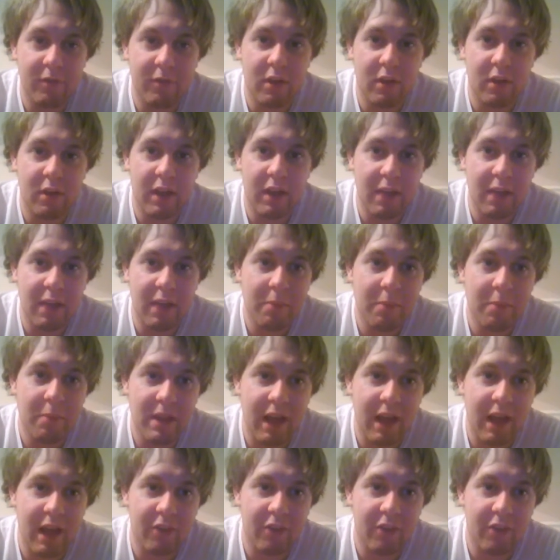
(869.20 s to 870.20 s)
hit
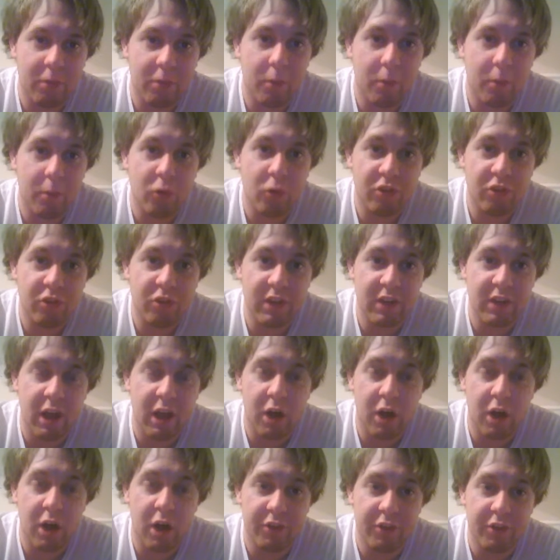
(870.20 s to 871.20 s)
me as emotionally
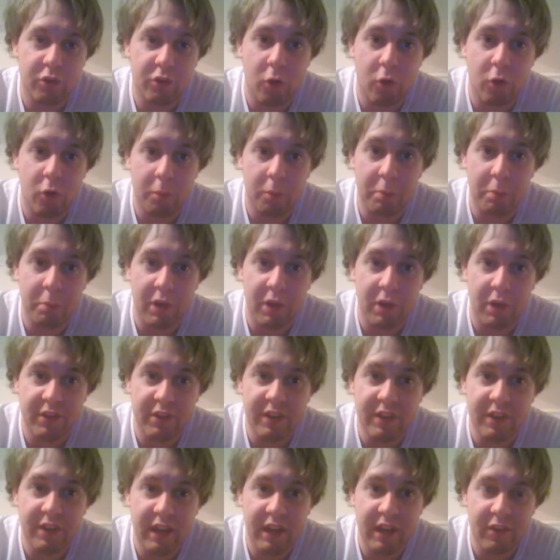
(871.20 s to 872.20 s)
hard as Corpse Party
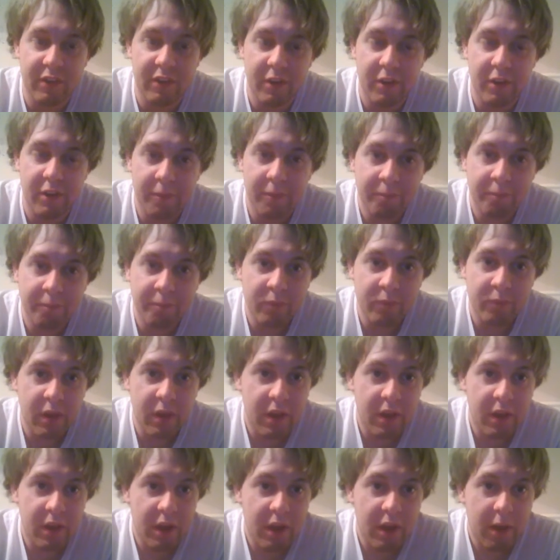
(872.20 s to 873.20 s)
did.
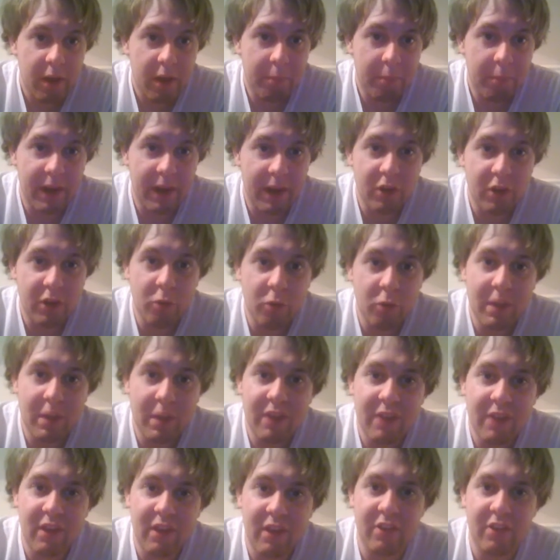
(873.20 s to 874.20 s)
By no
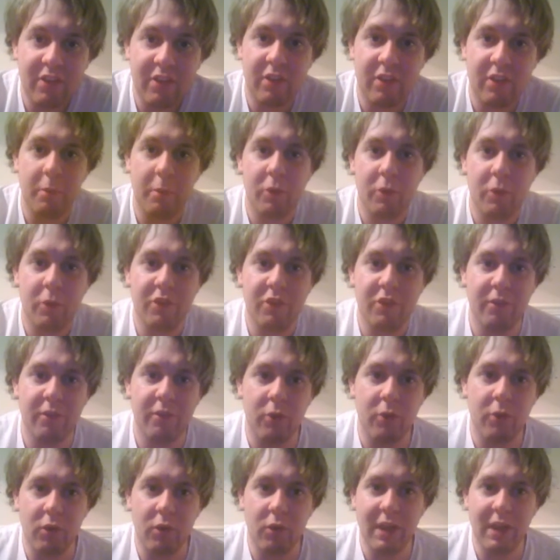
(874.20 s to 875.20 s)
means is it the most
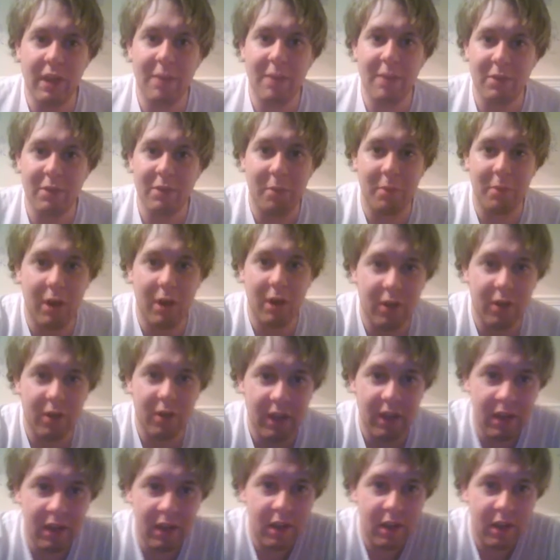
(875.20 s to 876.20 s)
difficult game on the
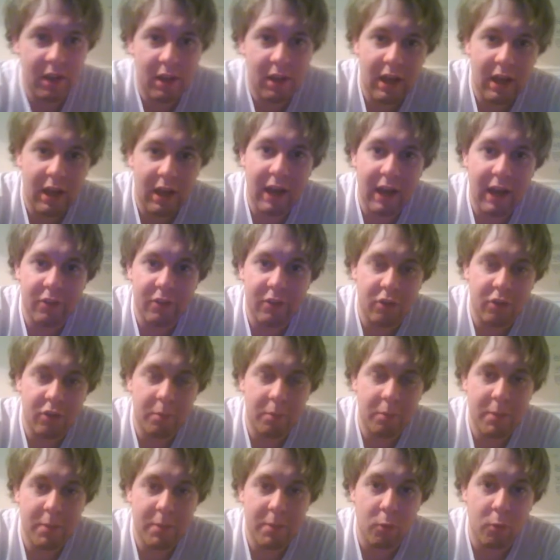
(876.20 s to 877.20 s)
market, and some
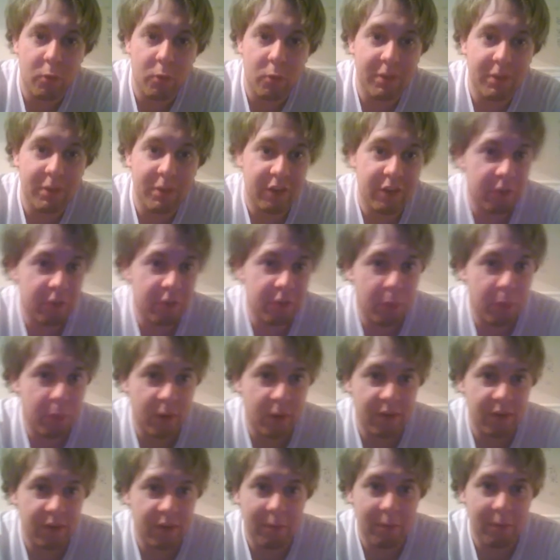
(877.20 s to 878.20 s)
people will be
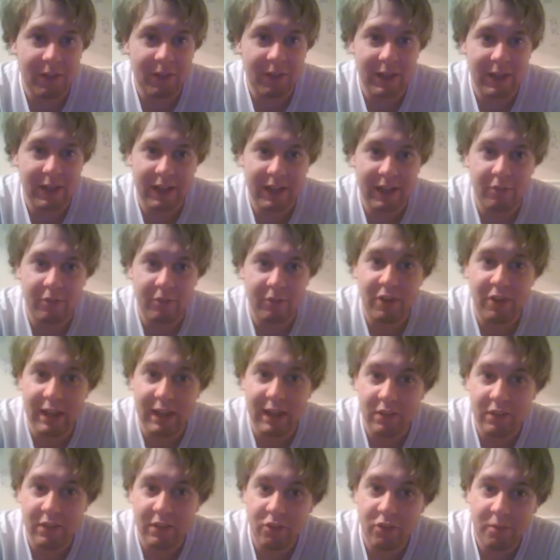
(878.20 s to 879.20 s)
disappointed by the lack of
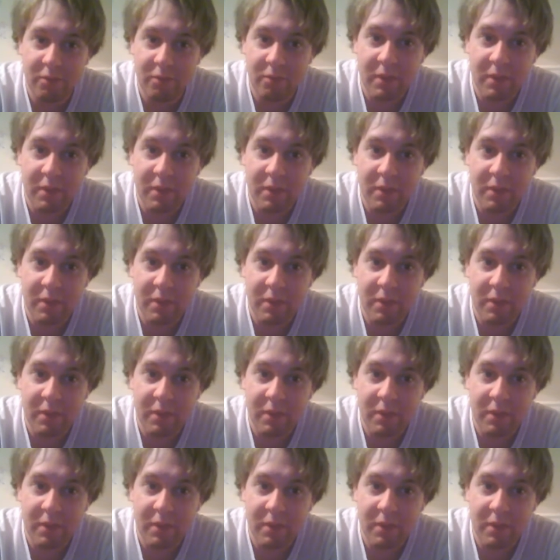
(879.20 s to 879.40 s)
challenge.